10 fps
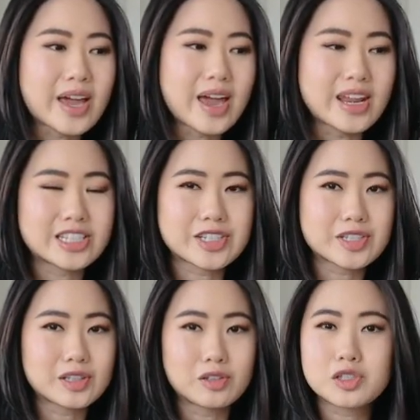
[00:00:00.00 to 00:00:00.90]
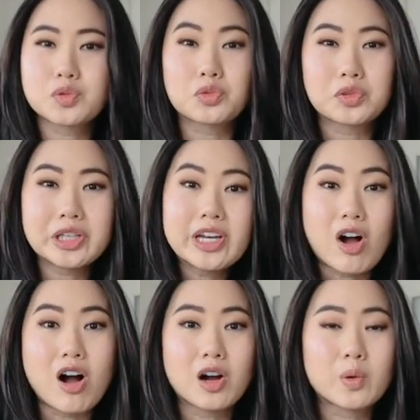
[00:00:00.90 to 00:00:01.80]
And it just looks really
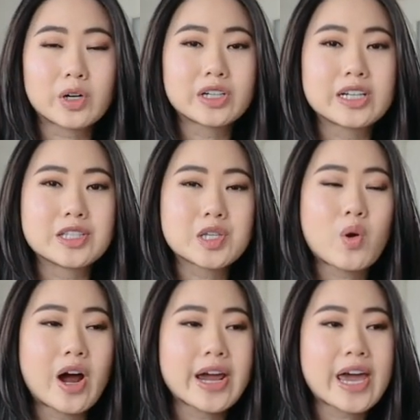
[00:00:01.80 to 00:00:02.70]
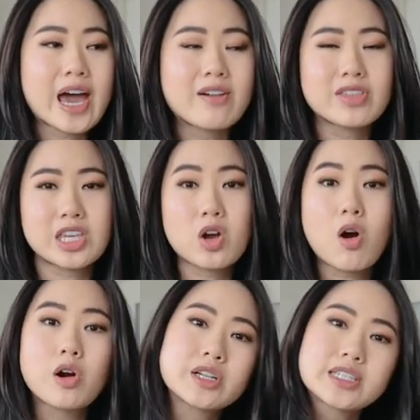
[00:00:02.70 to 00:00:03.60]
awkward. And so I have the
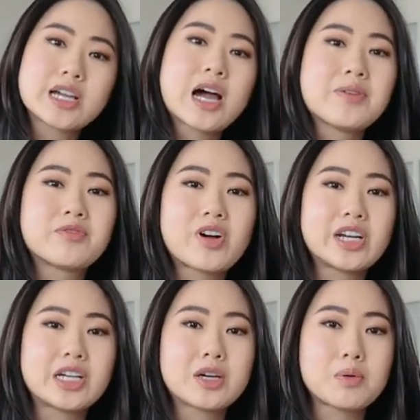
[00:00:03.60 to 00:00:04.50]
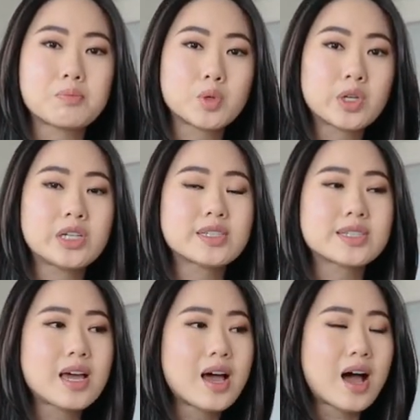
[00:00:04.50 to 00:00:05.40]
hardest time finding
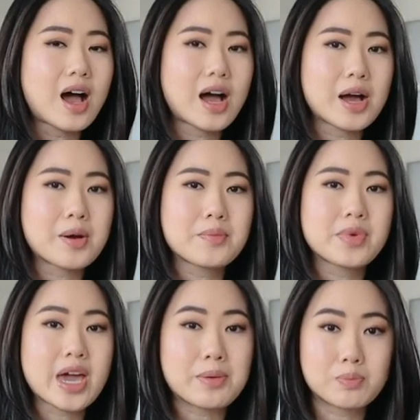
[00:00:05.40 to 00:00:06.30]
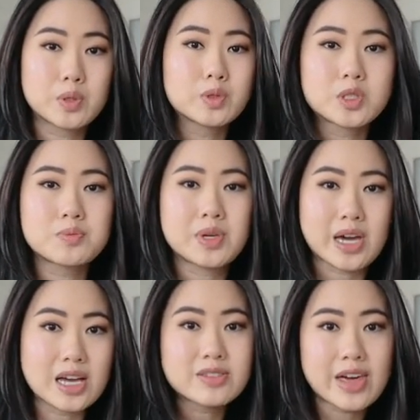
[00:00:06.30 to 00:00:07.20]
booties and boots
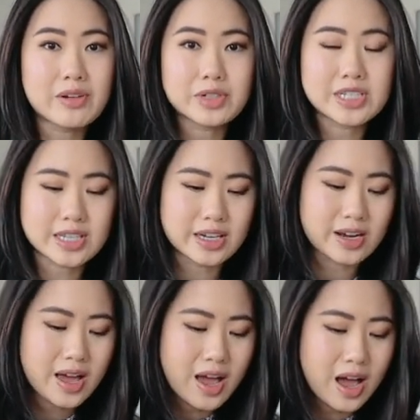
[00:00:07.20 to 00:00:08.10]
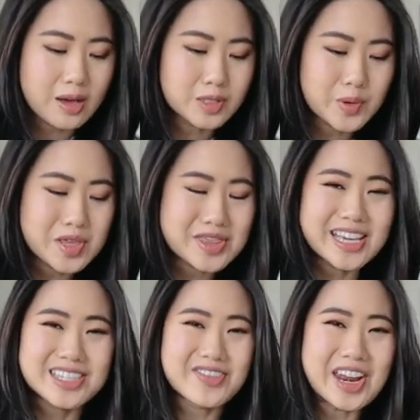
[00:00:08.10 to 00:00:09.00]
because of that reason. So in
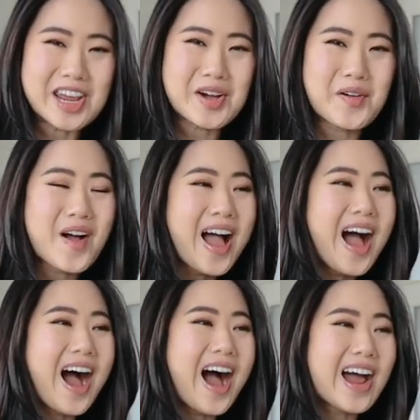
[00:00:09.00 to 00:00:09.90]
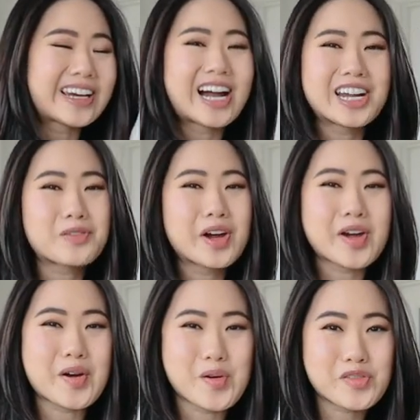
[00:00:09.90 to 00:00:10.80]
this video, I kind of
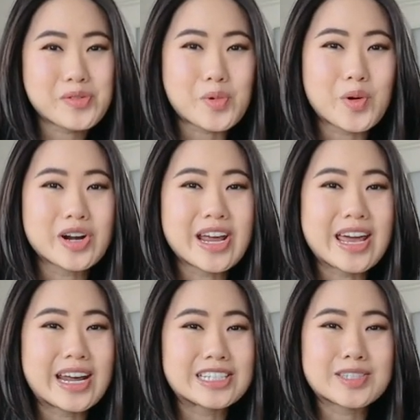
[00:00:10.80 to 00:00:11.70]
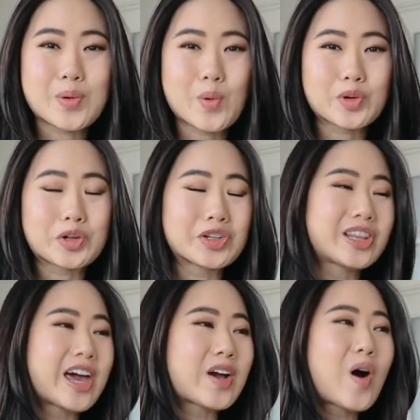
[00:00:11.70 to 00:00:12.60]
went overboard and I just
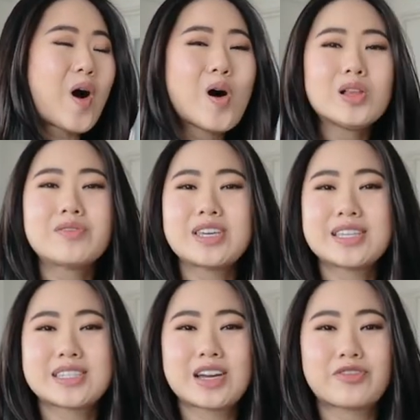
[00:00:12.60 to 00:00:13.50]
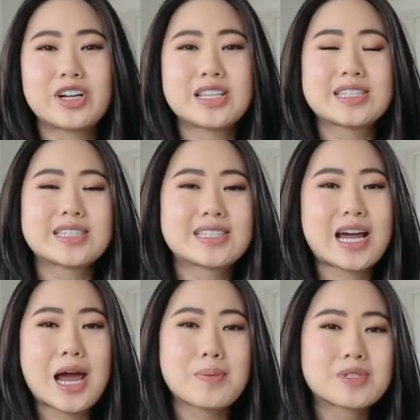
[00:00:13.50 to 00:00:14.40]
ordered like all of these different
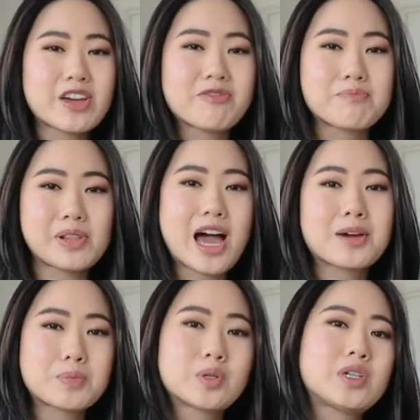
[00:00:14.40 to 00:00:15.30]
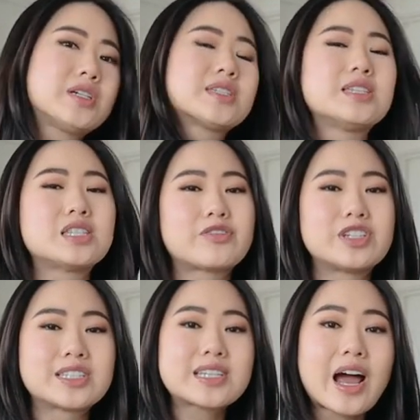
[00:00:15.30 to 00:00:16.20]
types of black booties in
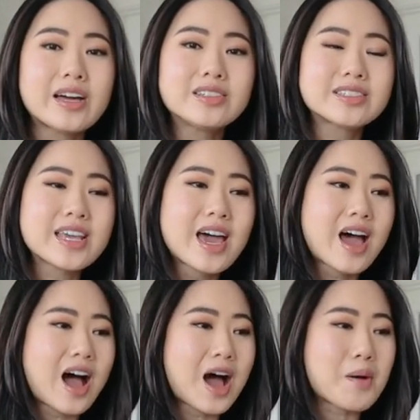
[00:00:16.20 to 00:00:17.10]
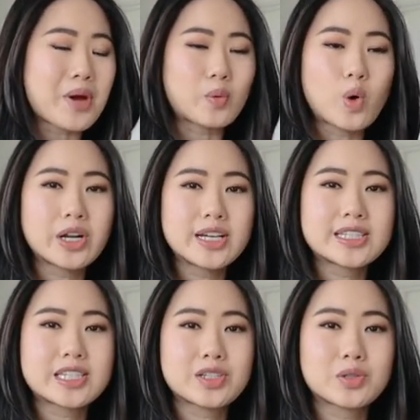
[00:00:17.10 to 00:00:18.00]
different styles. I
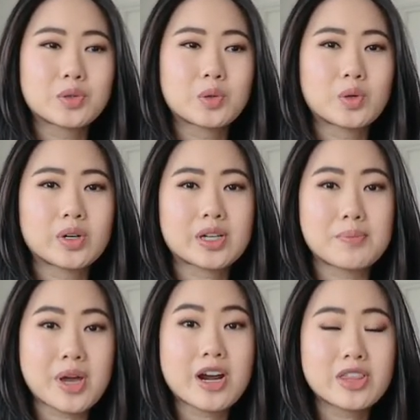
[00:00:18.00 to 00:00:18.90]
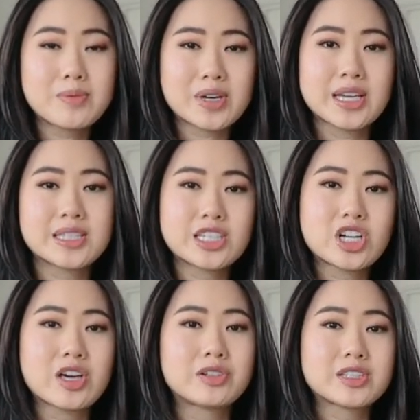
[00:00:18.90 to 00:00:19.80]
wanted to compare them against
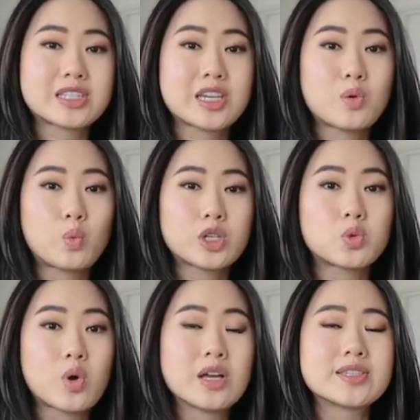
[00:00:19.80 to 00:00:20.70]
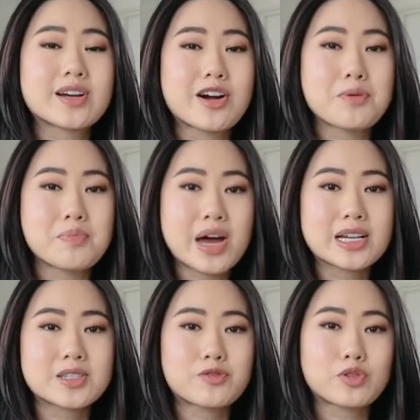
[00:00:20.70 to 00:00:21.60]
each other to see which ones are
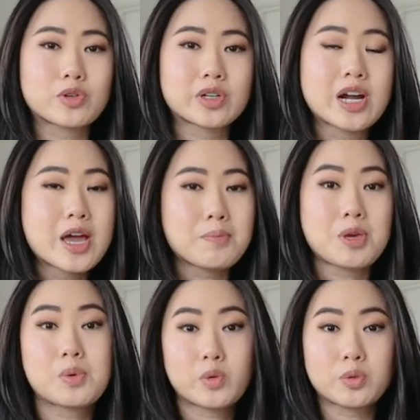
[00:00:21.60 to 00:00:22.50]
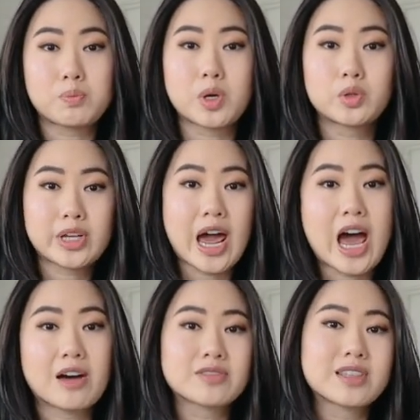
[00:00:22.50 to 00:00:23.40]
best for people with bowed
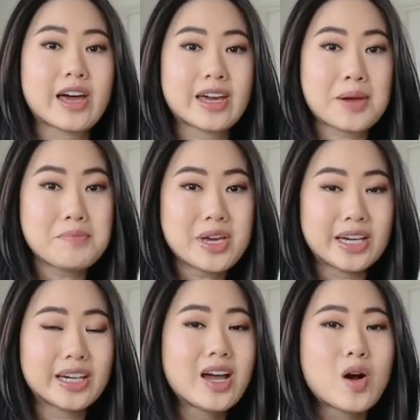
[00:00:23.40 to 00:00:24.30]
calves like me.